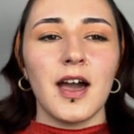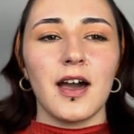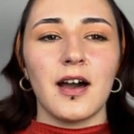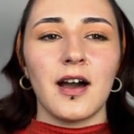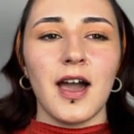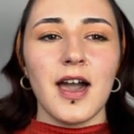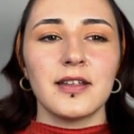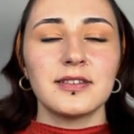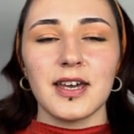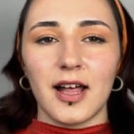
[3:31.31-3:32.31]

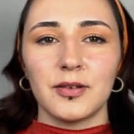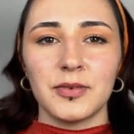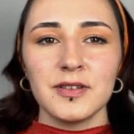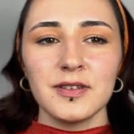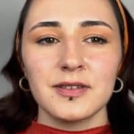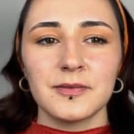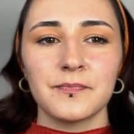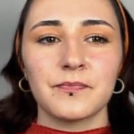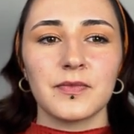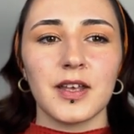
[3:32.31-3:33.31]
and elements
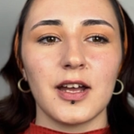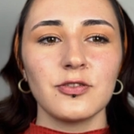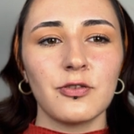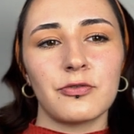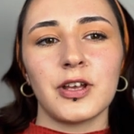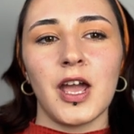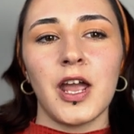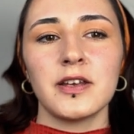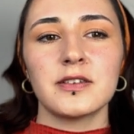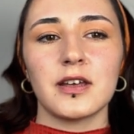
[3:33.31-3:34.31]
and
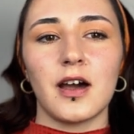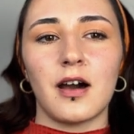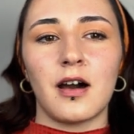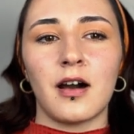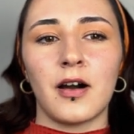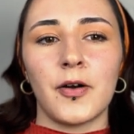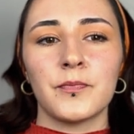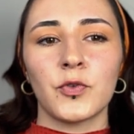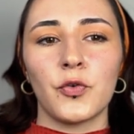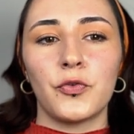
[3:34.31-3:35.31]
create a
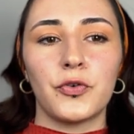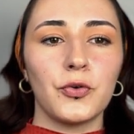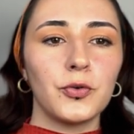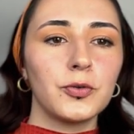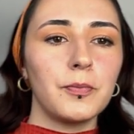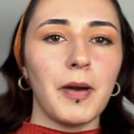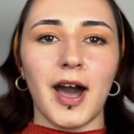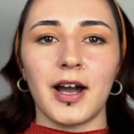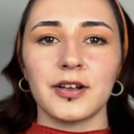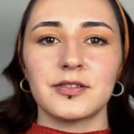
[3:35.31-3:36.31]
full
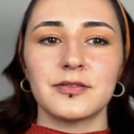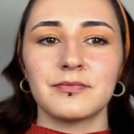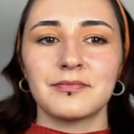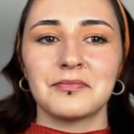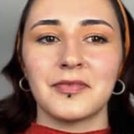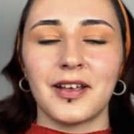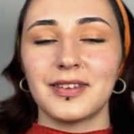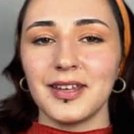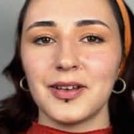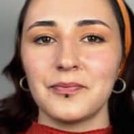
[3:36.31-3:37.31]
packed
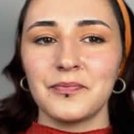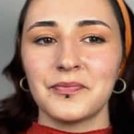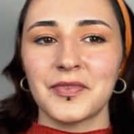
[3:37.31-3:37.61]
theme